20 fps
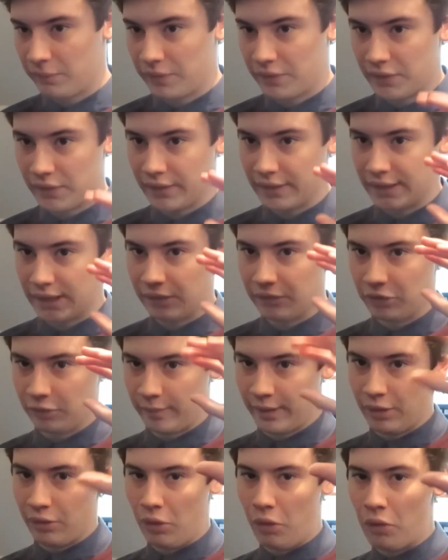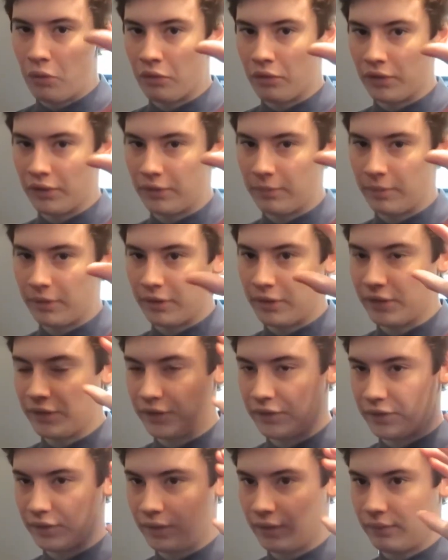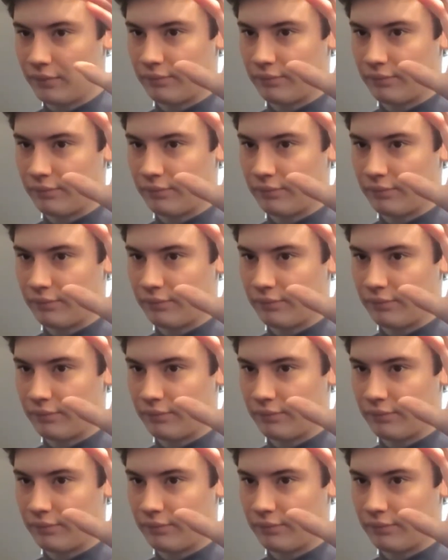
because it was a bit awkward, because